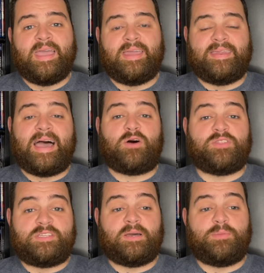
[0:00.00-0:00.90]
and now
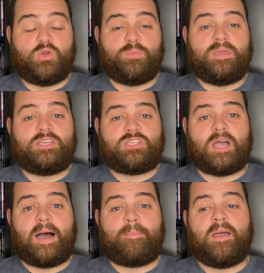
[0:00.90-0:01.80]
the WB
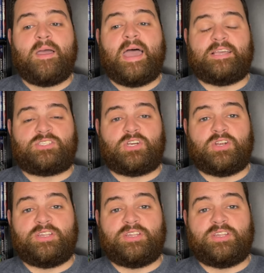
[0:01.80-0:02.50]
Shop has turned